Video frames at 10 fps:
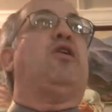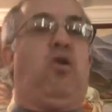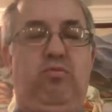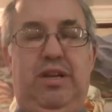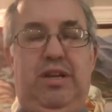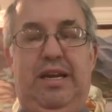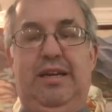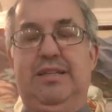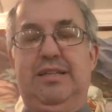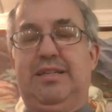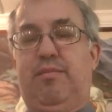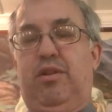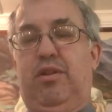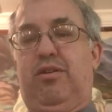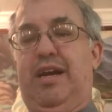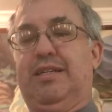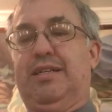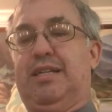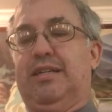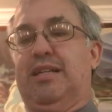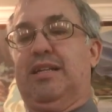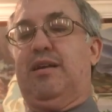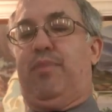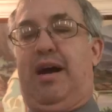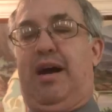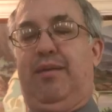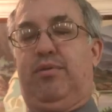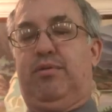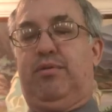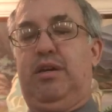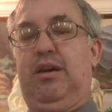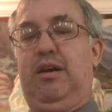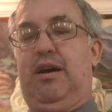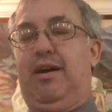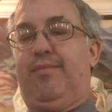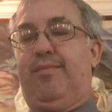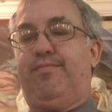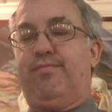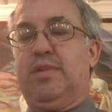only similar instance in the Bible. Um,